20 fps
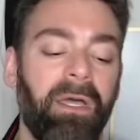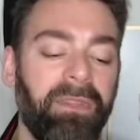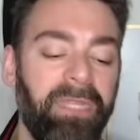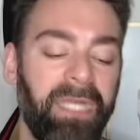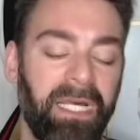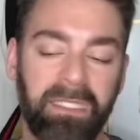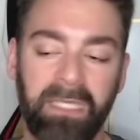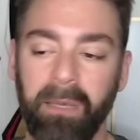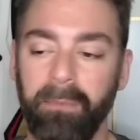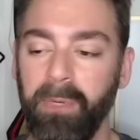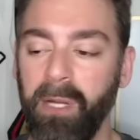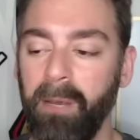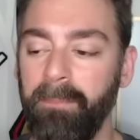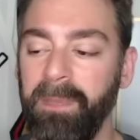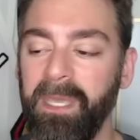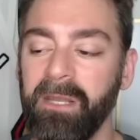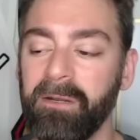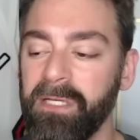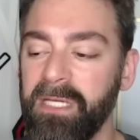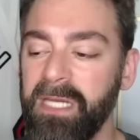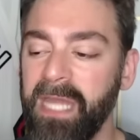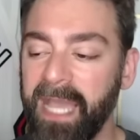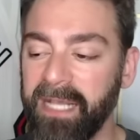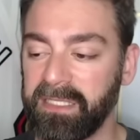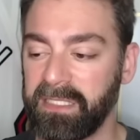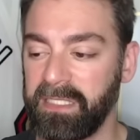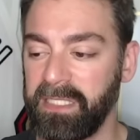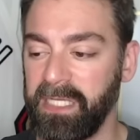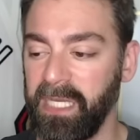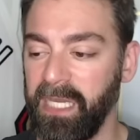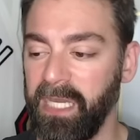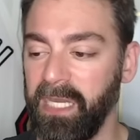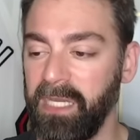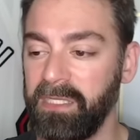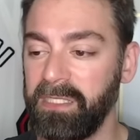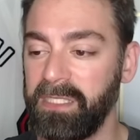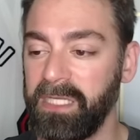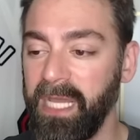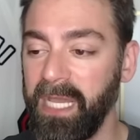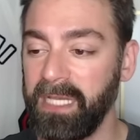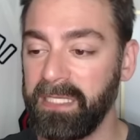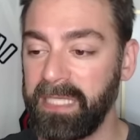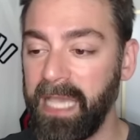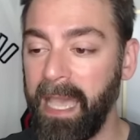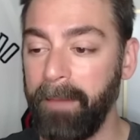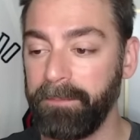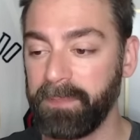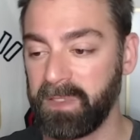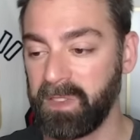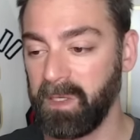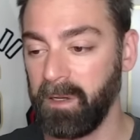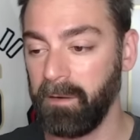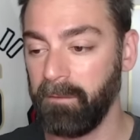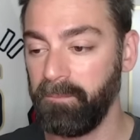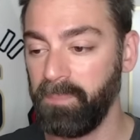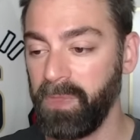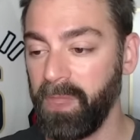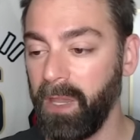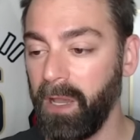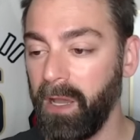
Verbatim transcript: That's coming up here next in today's episode